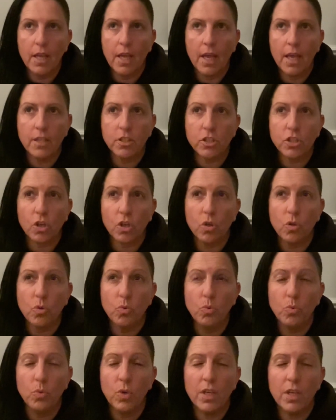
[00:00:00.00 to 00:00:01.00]

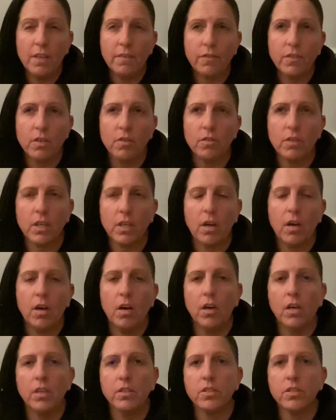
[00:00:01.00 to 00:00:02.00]
So if you're
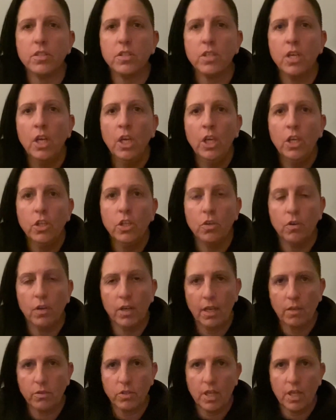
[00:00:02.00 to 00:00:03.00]
enhanced, you're
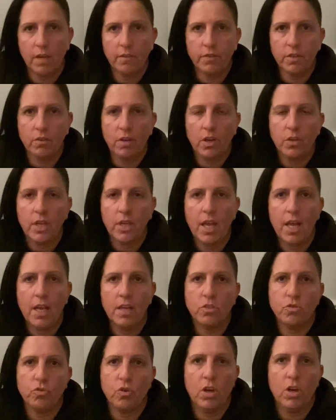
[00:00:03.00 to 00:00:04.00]
allowed to have your own hair
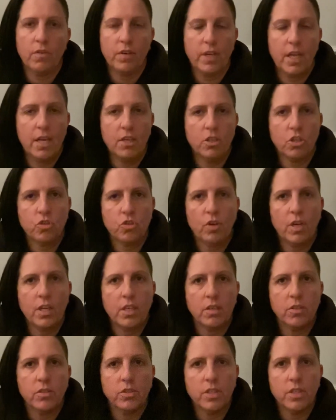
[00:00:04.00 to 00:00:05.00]
dryer and hair
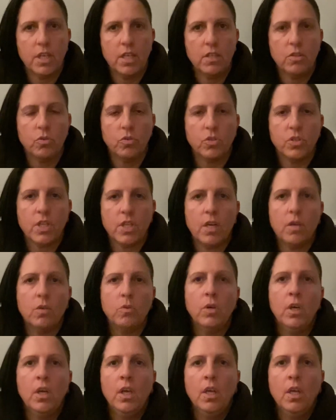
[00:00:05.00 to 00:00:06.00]
straighteners in your
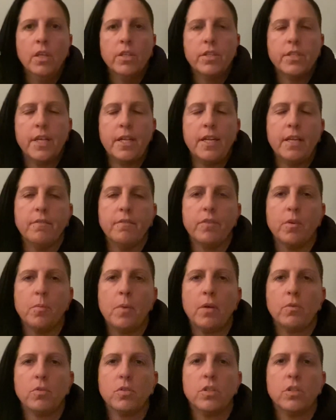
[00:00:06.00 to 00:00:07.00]
cell, sent in from
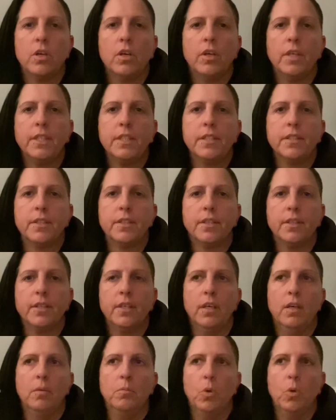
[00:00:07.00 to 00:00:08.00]
outside,
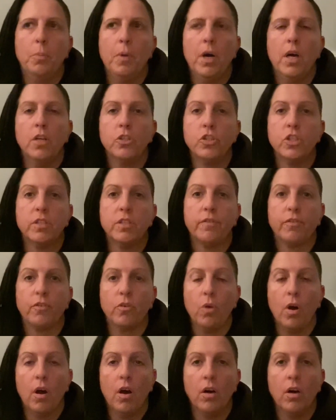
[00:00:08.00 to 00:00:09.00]
or purchased through
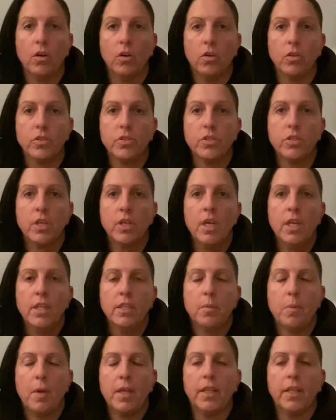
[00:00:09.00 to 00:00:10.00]
Argos,
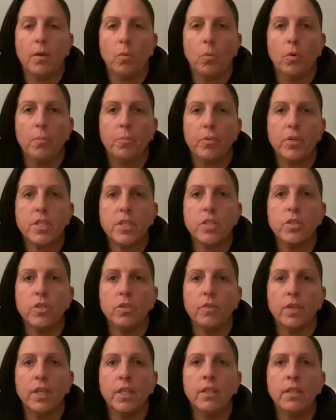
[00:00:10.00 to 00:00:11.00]
depending on what prison
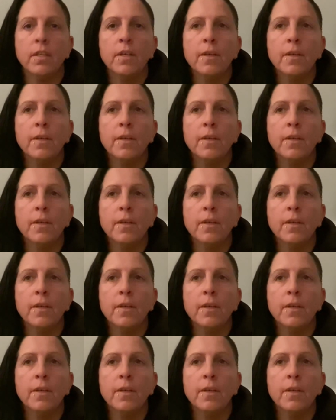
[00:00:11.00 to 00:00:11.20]
you're in.